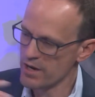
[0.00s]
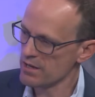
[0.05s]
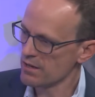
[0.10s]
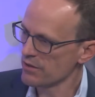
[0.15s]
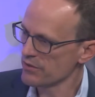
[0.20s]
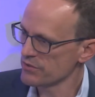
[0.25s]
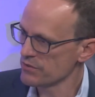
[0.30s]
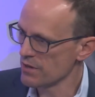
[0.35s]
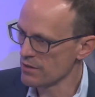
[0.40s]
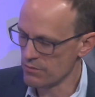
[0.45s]
I'll
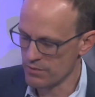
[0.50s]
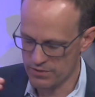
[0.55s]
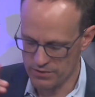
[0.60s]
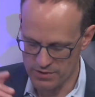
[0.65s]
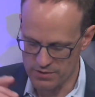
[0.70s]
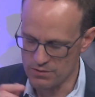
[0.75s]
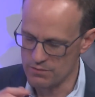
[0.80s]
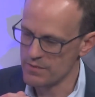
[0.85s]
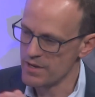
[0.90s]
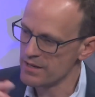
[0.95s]
start with
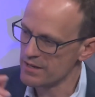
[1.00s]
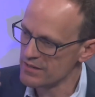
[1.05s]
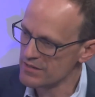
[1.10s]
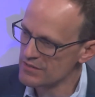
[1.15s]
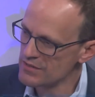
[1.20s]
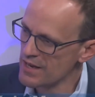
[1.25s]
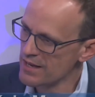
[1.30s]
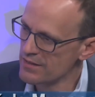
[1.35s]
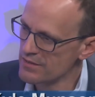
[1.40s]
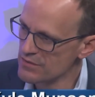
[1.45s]
you. In a
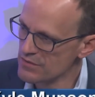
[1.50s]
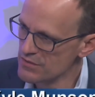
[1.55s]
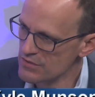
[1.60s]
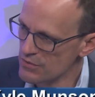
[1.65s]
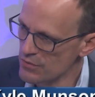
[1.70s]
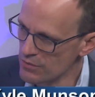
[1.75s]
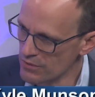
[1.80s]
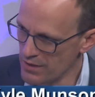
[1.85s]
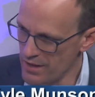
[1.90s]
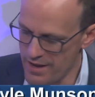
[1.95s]
sentence
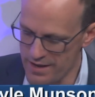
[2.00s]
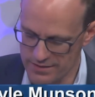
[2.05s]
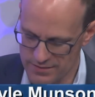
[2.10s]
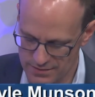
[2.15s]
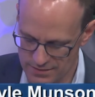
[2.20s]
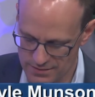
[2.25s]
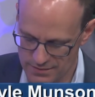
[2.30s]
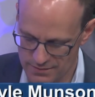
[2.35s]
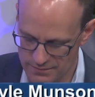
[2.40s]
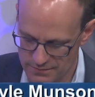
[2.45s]
or
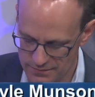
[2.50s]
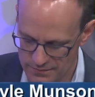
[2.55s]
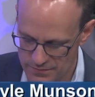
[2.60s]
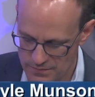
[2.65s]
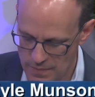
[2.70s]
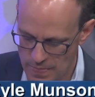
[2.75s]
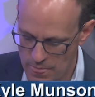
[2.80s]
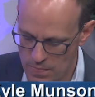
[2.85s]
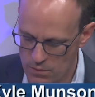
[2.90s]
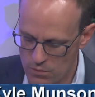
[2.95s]
less,
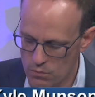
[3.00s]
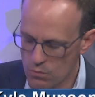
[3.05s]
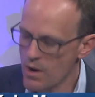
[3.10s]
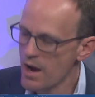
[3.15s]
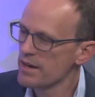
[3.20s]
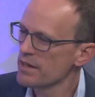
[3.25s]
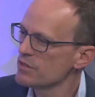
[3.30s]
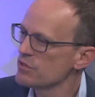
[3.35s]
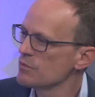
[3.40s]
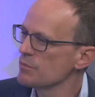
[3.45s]
why
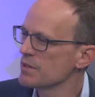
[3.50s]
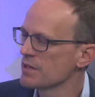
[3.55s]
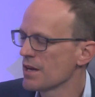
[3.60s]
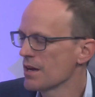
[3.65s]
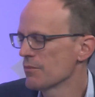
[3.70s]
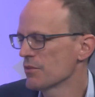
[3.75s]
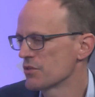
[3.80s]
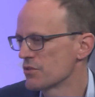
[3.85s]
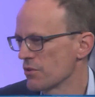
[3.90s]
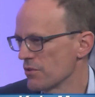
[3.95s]
did you
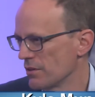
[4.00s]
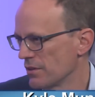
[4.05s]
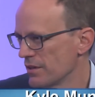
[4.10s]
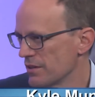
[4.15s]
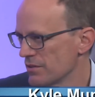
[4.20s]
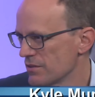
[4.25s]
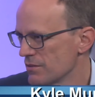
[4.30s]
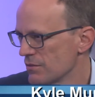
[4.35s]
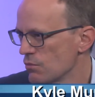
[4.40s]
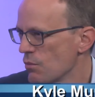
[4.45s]
become a
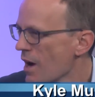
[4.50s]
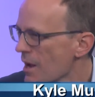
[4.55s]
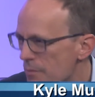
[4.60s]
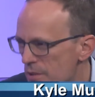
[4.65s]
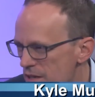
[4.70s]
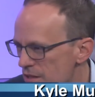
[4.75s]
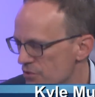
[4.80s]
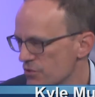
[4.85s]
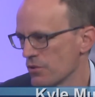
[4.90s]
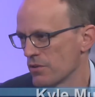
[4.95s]
journalist? Why be
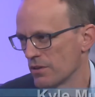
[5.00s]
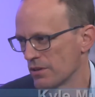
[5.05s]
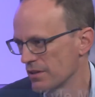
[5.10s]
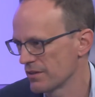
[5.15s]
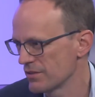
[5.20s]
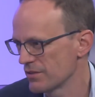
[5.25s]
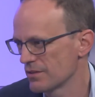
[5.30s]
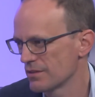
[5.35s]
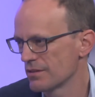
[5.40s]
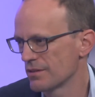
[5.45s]
a
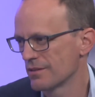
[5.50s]
journalist?